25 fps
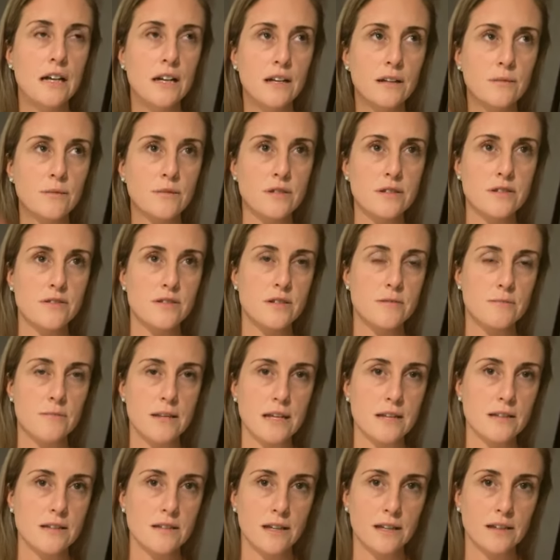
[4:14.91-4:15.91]
because to me
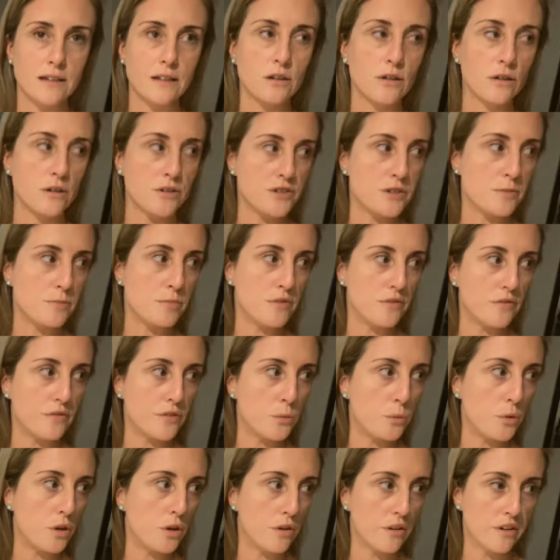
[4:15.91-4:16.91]
it's like the gossip of the
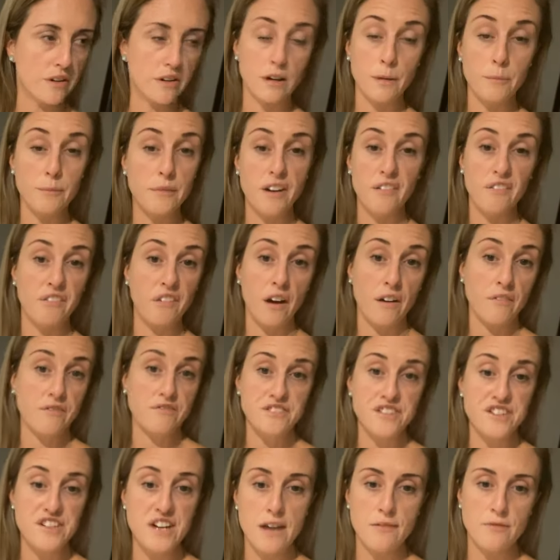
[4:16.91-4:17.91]
world, and I've
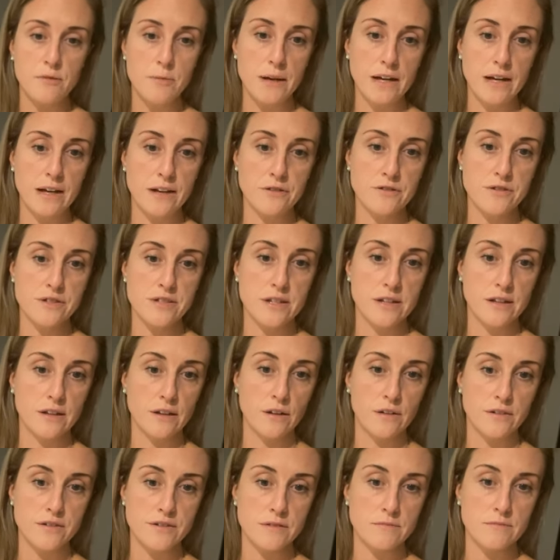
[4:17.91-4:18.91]
never been interested in
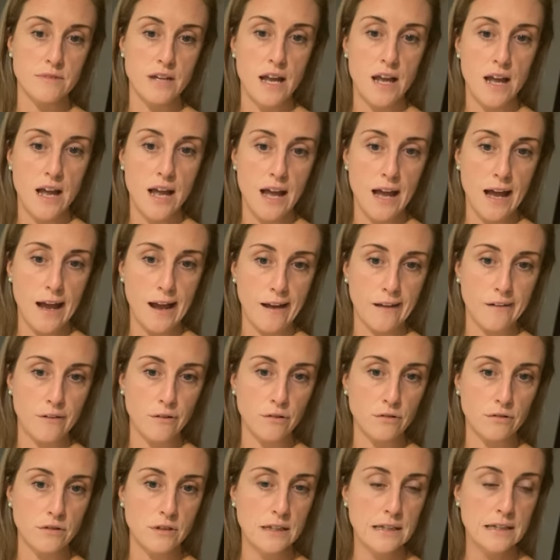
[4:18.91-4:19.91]
gossip at all.